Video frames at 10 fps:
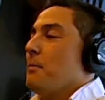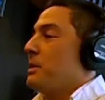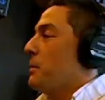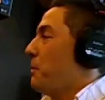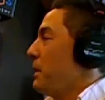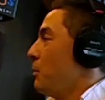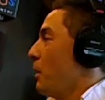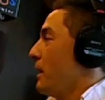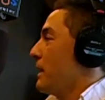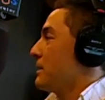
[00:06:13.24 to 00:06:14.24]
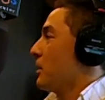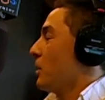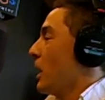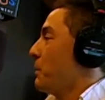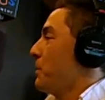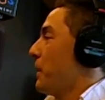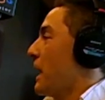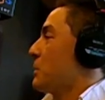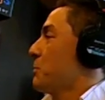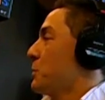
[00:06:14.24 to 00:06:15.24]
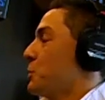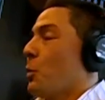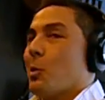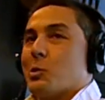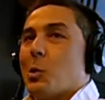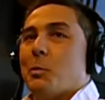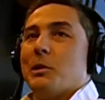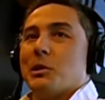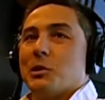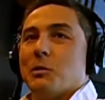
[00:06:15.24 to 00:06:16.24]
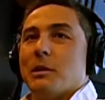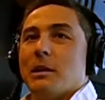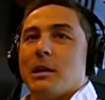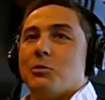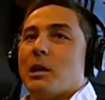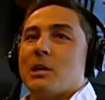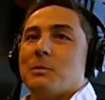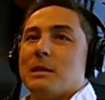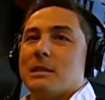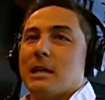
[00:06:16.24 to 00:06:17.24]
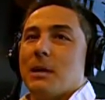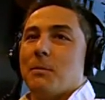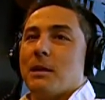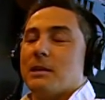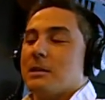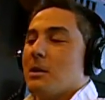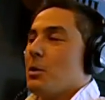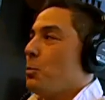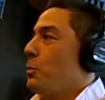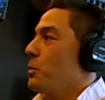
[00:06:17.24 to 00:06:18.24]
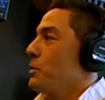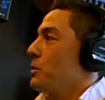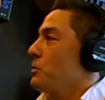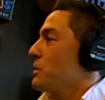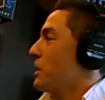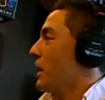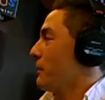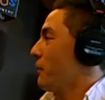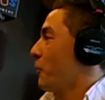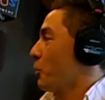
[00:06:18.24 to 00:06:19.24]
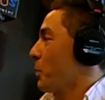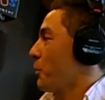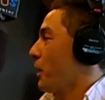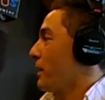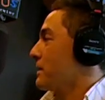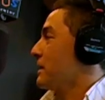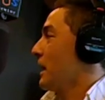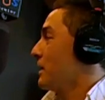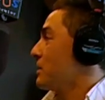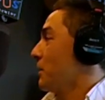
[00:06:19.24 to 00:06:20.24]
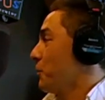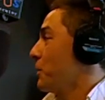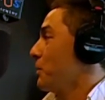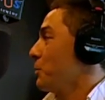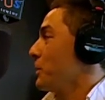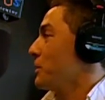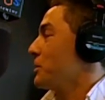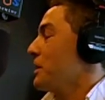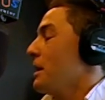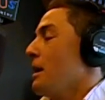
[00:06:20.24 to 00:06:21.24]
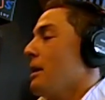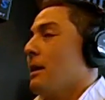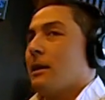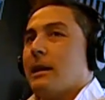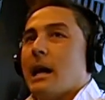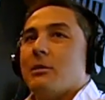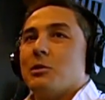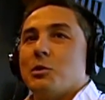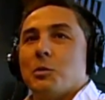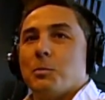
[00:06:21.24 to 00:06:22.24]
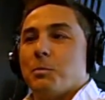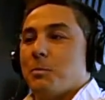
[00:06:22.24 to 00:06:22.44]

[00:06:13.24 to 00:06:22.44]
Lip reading: But the big one is, a lot of people ask me about the doors open issue, and it drives me insane because there's a ton of affordable products, again, stuff within reach, that allows you to,